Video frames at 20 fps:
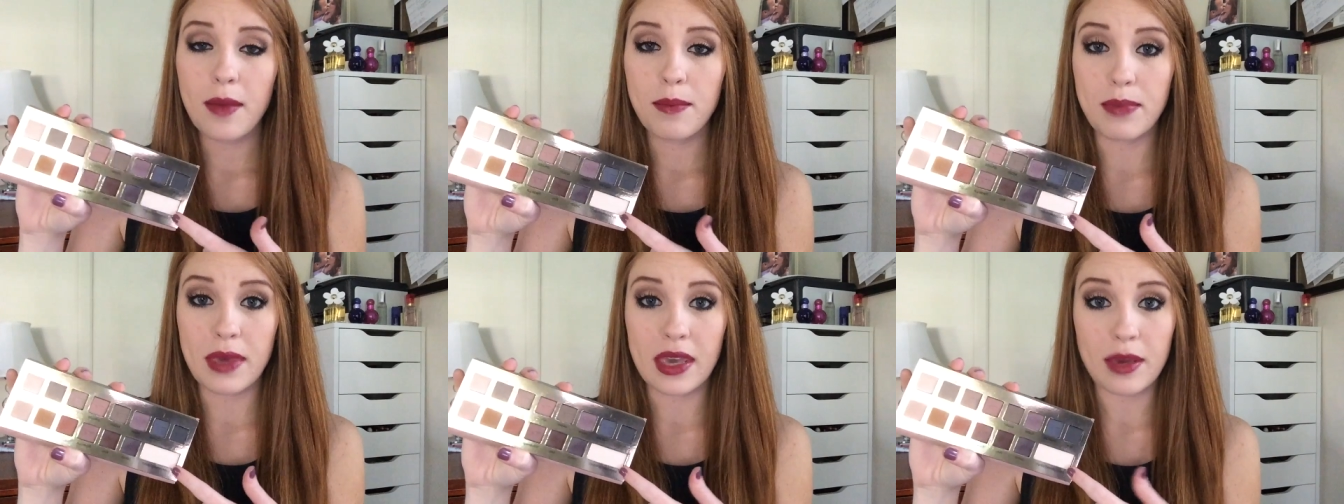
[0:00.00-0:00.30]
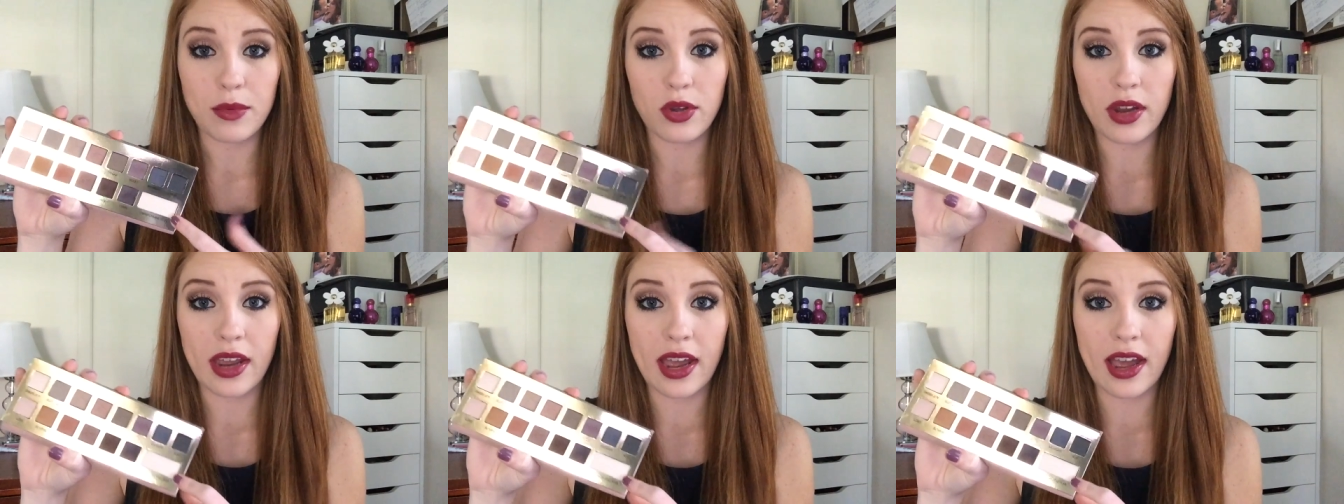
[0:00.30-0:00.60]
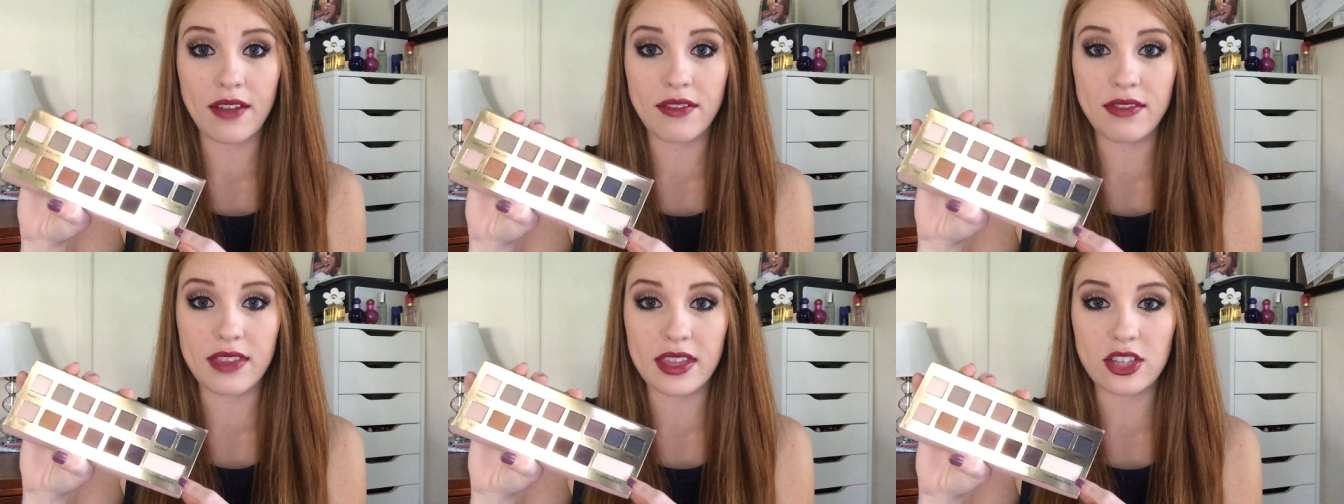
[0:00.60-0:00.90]
being able to
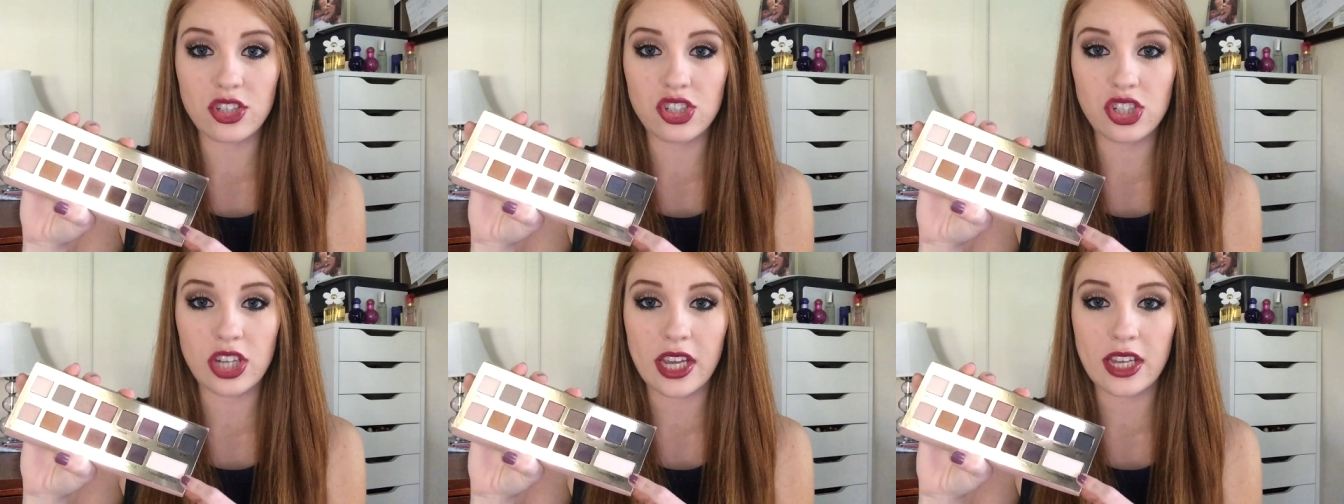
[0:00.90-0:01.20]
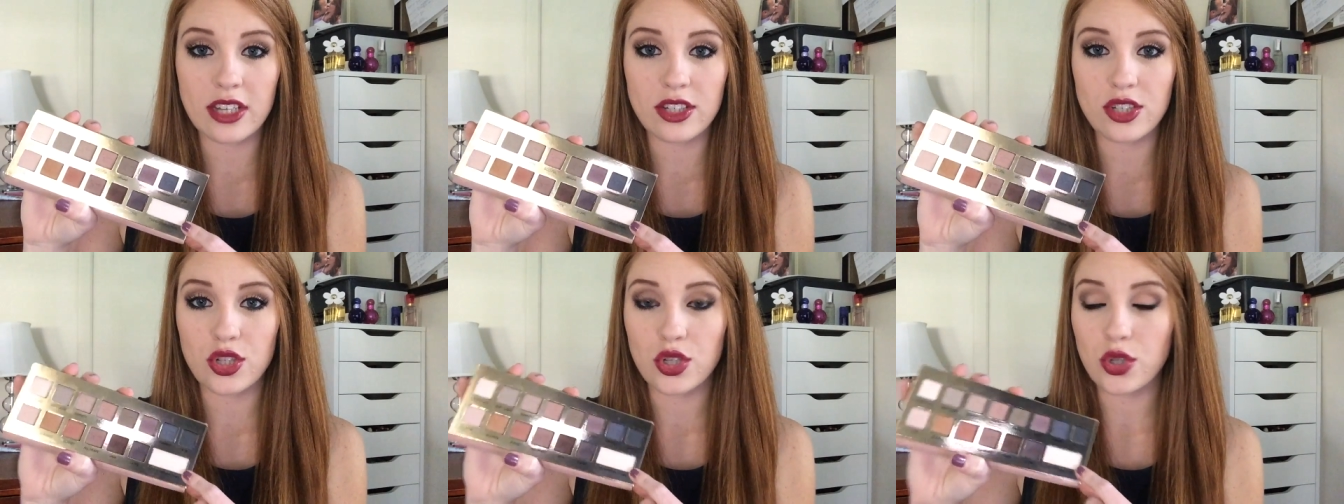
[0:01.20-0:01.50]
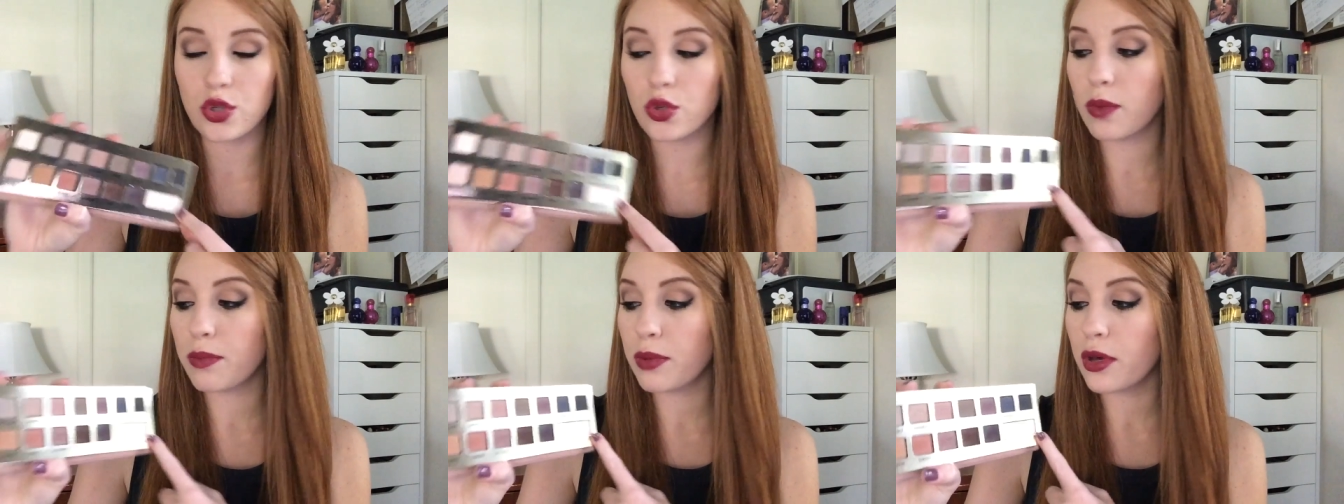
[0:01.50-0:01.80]
have this shade
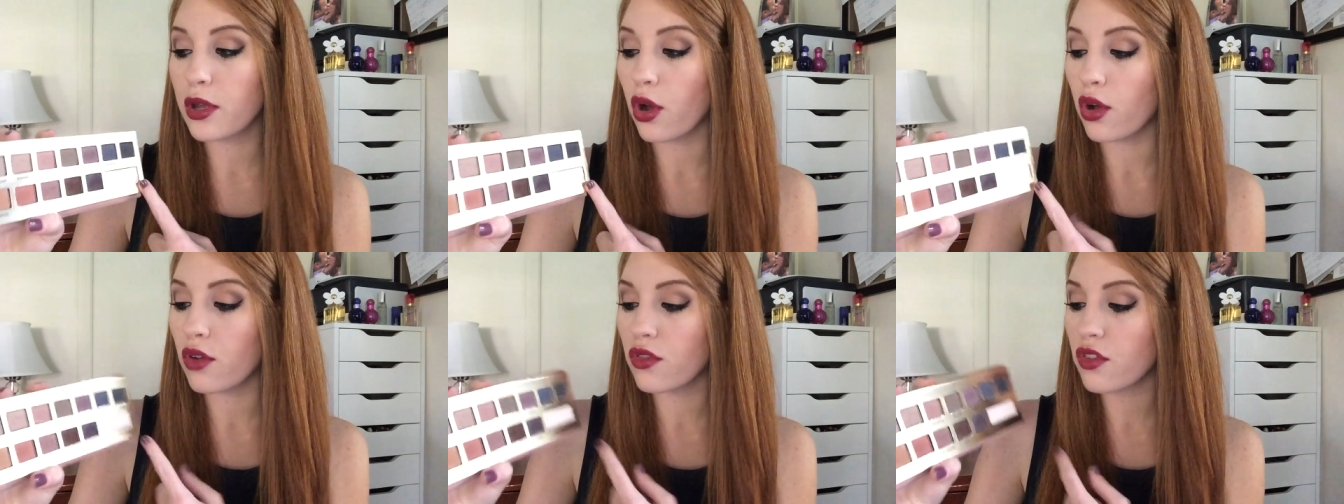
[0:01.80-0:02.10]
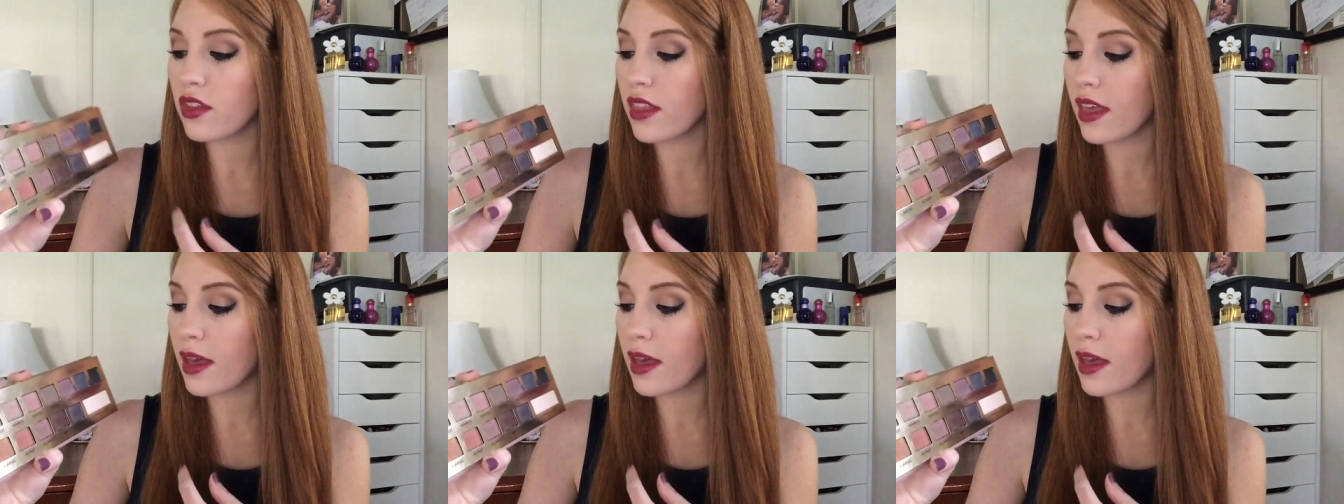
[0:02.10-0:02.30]
to put over